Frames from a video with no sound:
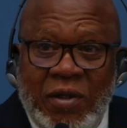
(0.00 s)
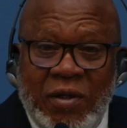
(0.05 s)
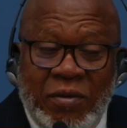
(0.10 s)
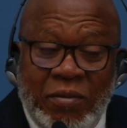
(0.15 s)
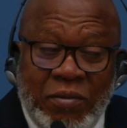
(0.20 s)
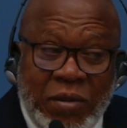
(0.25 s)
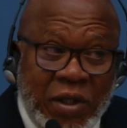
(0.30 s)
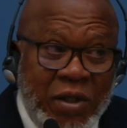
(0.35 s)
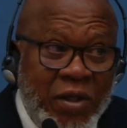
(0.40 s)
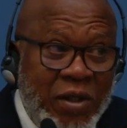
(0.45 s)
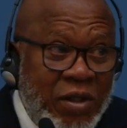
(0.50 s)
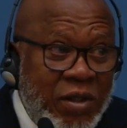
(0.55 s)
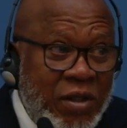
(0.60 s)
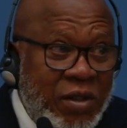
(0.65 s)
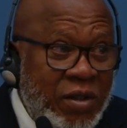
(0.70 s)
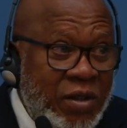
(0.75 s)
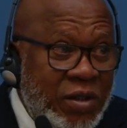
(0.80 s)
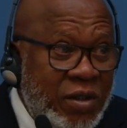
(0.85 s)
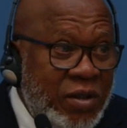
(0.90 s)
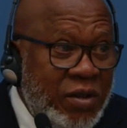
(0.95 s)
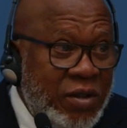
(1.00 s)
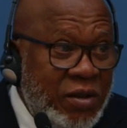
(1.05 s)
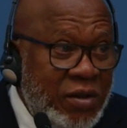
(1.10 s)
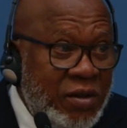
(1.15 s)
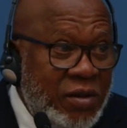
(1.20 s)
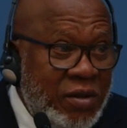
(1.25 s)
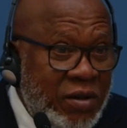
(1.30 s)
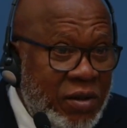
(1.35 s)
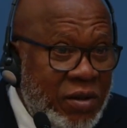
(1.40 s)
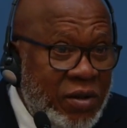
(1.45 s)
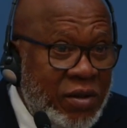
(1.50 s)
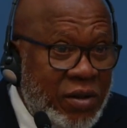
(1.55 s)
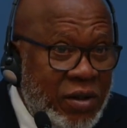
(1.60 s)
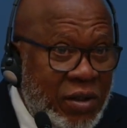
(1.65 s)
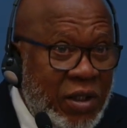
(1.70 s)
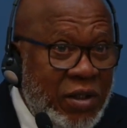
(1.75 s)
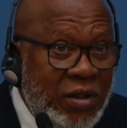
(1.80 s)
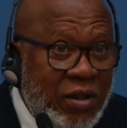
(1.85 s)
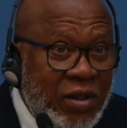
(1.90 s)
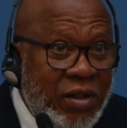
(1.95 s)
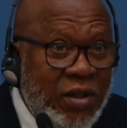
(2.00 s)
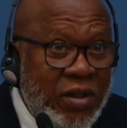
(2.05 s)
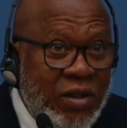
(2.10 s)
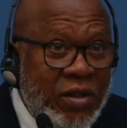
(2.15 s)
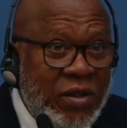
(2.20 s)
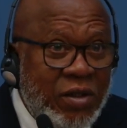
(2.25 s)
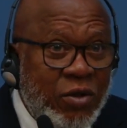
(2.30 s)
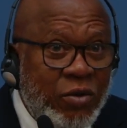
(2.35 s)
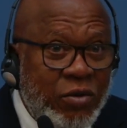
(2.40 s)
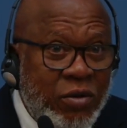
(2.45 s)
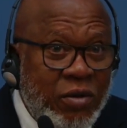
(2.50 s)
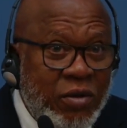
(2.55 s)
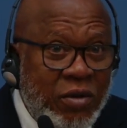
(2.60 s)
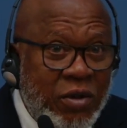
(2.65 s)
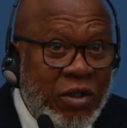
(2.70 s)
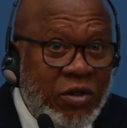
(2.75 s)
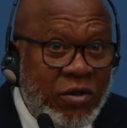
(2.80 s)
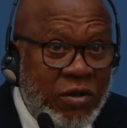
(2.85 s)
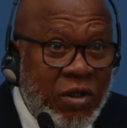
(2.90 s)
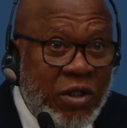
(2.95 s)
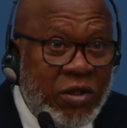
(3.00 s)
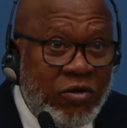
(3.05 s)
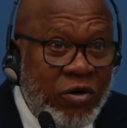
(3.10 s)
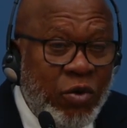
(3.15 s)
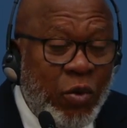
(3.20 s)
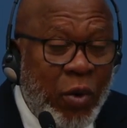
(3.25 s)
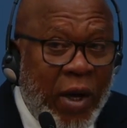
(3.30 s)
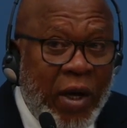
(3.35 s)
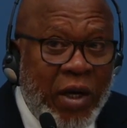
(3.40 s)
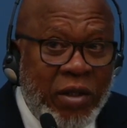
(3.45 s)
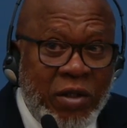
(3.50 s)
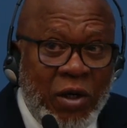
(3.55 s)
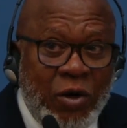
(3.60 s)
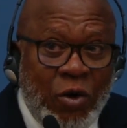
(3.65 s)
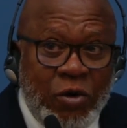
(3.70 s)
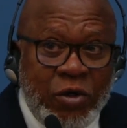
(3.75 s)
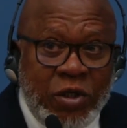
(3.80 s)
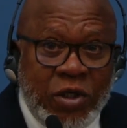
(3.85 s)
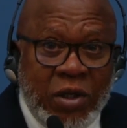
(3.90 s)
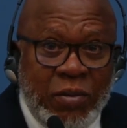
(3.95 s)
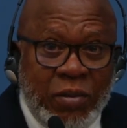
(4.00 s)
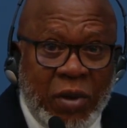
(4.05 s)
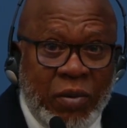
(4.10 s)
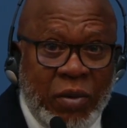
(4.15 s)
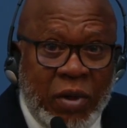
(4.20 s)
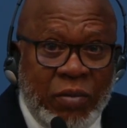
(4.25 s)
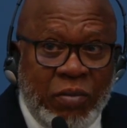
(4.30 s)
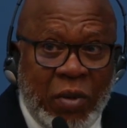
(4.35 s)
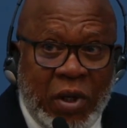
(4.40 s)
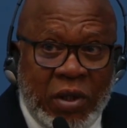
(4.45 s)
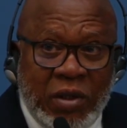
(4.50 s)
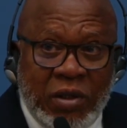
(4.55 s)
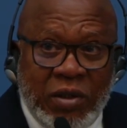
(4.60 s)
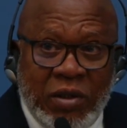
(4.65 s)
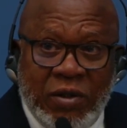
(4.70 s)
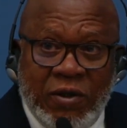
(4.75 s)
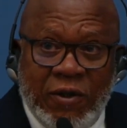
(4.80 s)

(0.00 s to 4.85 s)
because this requires a long-term commitment.